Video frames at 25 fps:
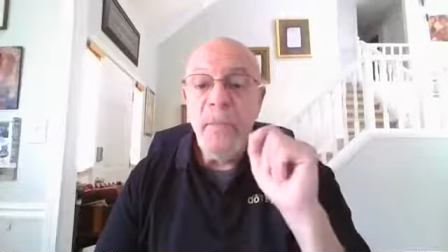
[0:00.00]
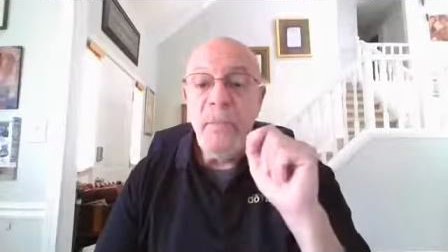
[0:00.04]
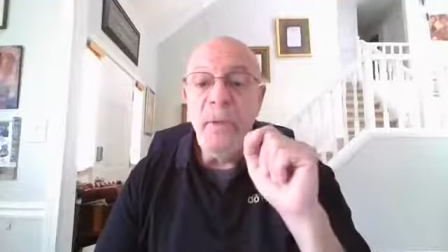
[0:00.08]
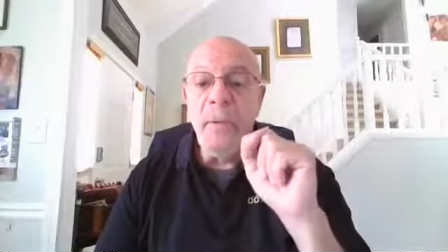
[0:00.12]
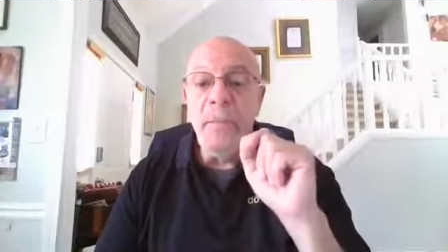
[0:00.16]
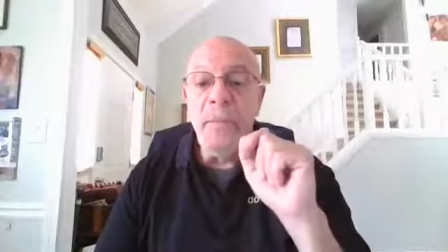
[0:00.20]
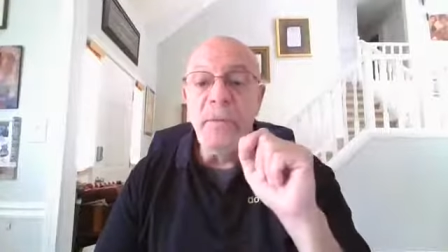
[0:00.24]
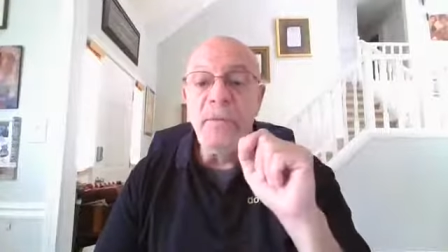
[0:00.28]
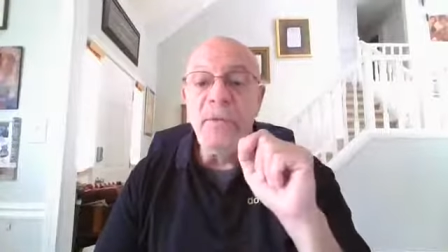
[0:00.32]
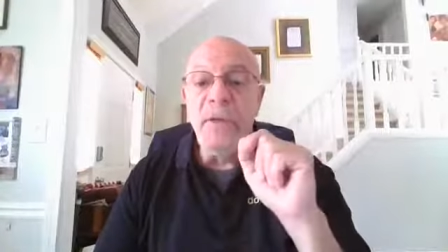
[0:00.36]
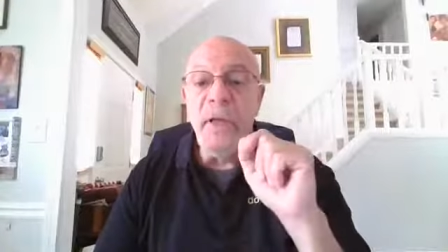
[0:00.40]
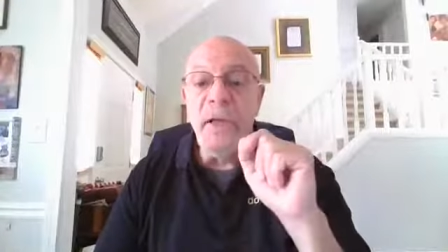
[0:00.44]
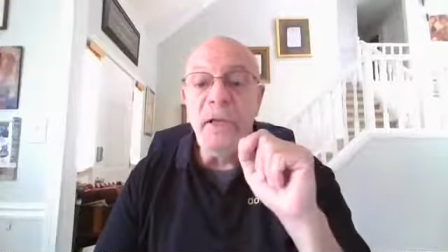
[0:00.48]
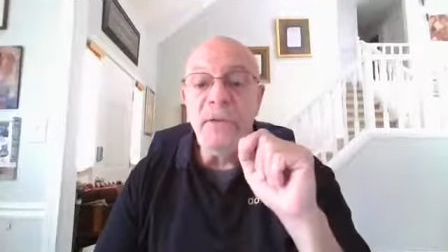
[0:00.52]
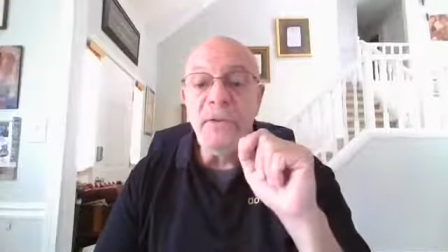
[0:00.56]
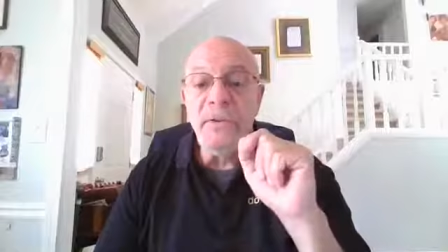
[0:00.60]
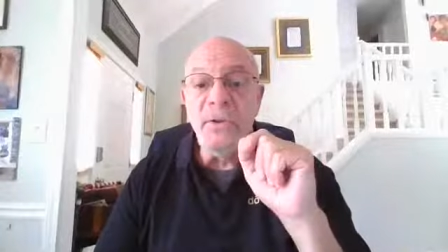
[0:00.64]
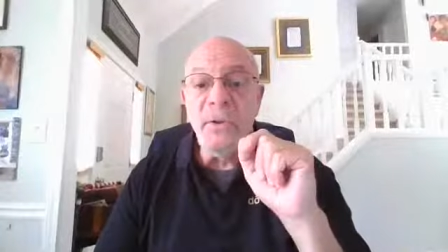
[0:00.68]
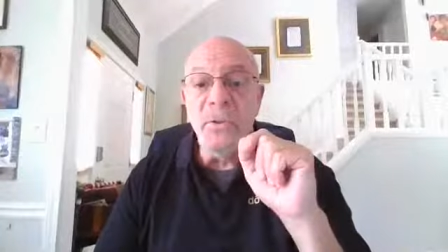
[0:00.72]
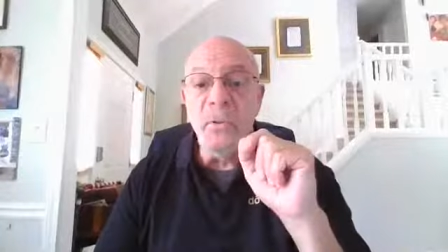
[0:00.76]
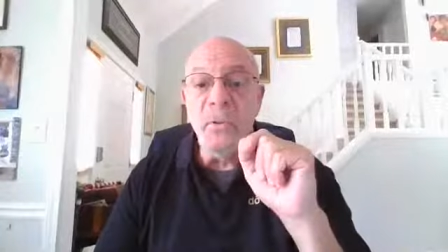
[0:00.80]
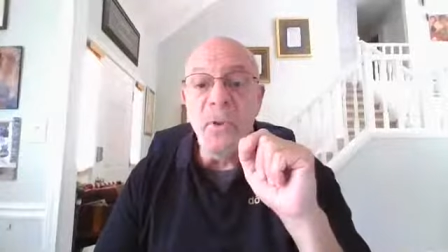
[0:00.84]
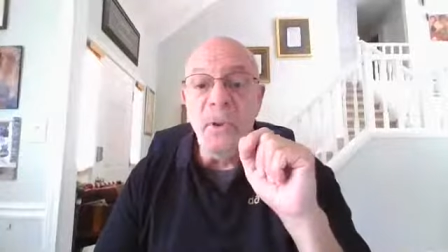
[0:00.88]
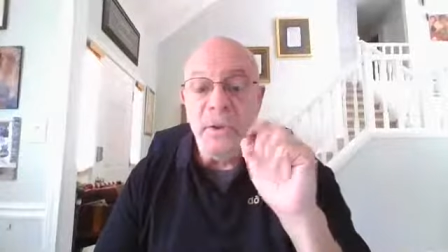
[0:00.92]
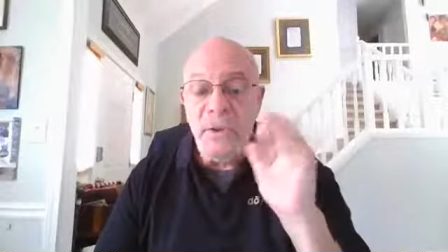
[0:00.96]
People say,
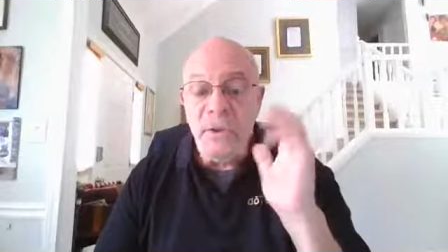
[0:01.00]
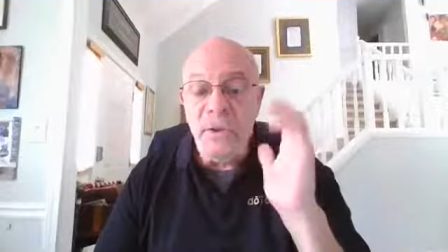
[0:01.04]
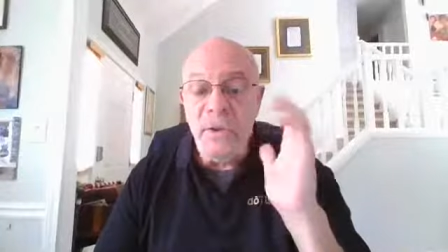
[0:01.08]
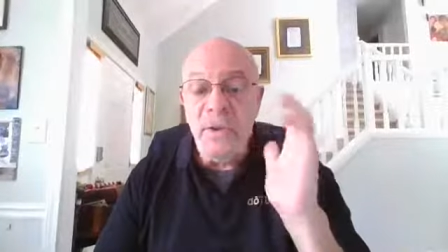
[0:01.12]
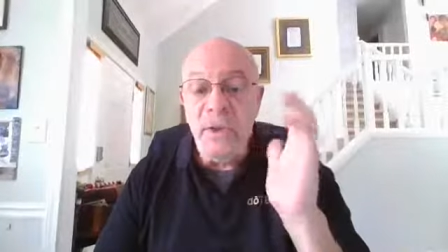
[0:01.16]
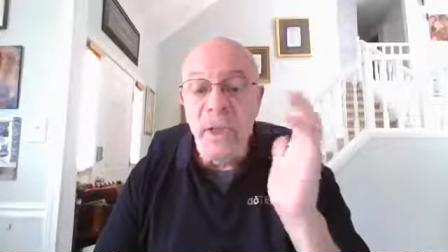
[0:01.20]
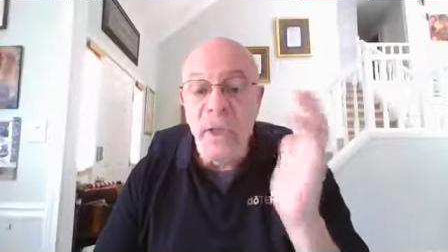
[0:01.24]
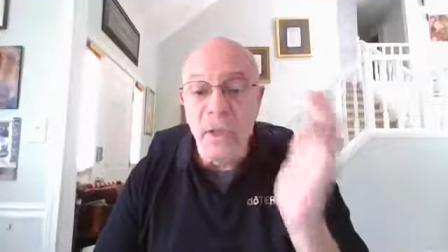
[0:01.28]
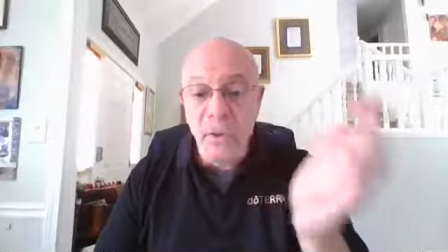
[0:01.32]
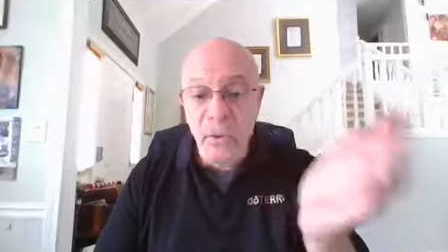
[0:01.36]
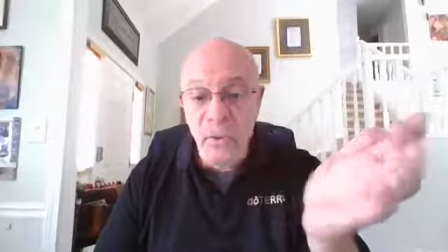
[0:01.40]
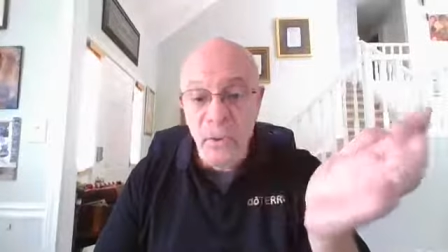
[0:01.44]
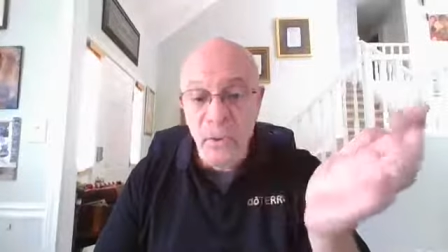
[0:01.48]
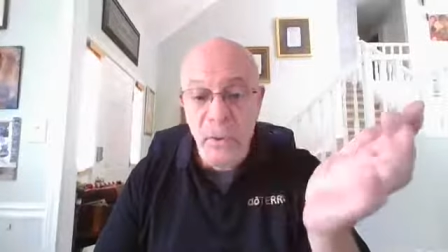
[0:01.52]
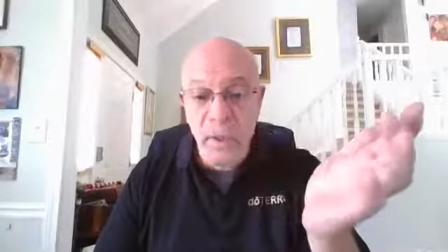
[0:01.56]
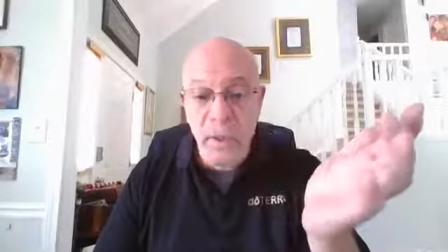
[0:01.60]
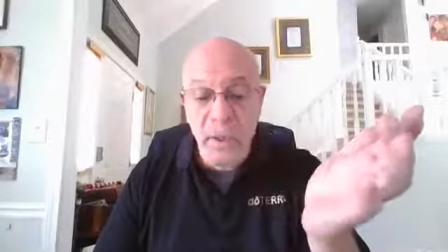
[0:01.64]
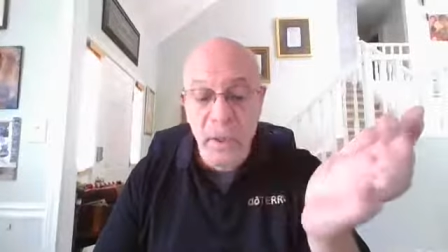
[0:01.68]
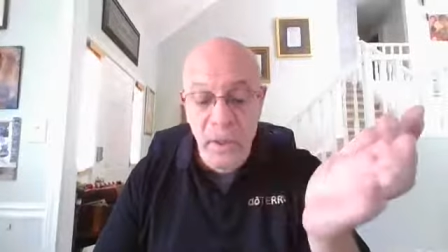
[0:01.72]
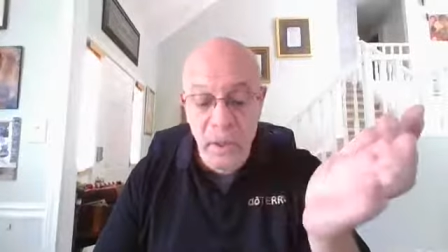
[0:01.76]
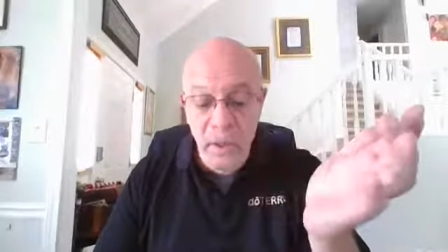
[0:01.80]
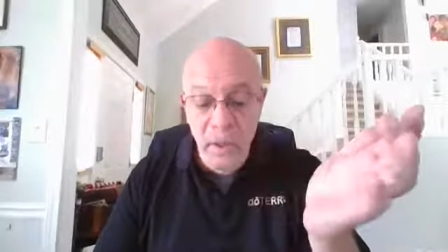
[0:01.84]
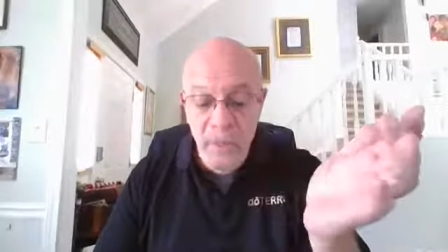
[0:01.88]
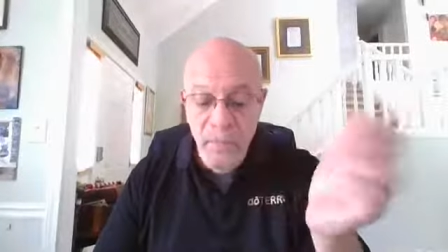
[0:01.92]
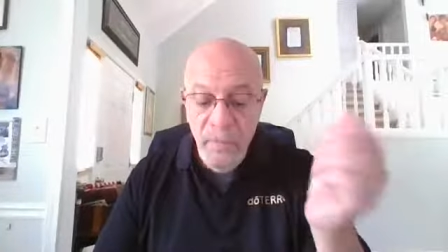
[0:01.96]
so what's
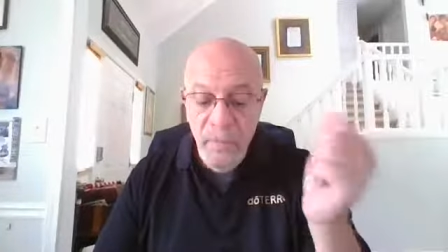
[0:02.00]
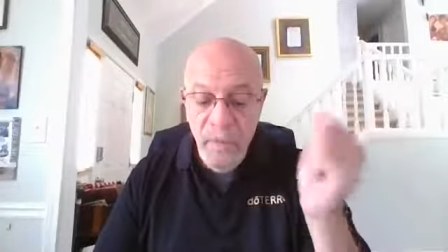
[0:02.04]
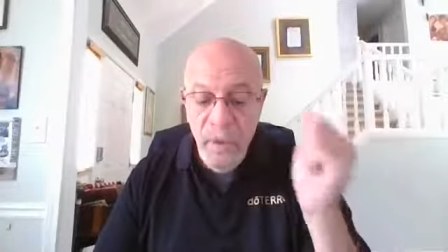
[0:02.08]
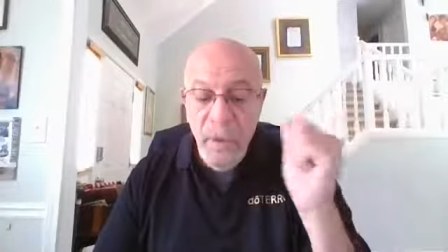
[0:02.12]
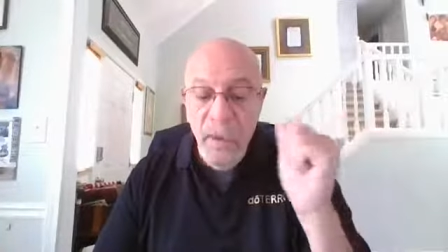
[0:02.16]
Niaouli?